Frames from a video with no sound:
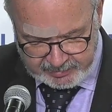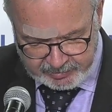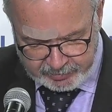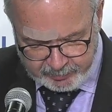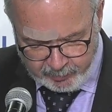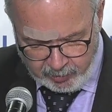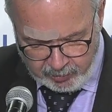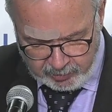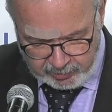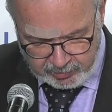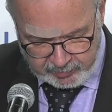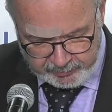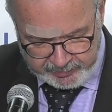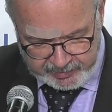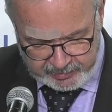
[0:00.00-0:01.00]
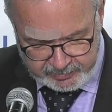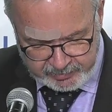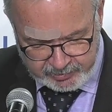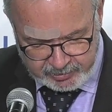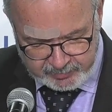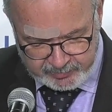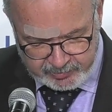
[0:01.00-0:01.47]
small compared to
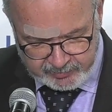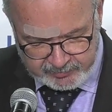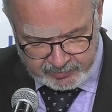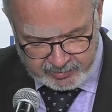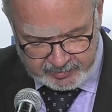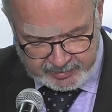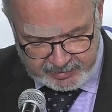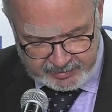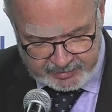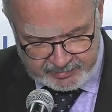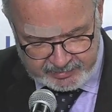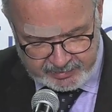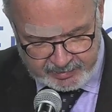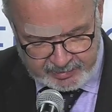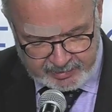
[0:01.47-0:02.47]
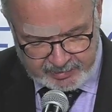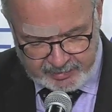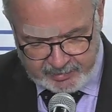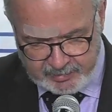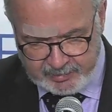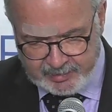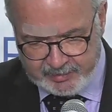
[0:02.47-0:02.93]
Europe's overall needs,
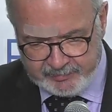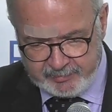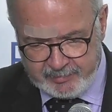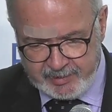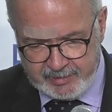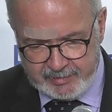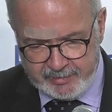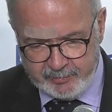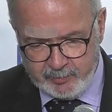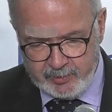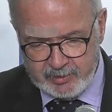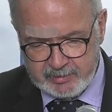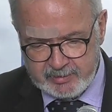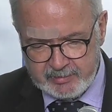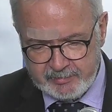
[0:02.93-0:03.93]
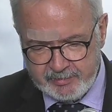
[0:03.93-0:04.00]
never mind the world.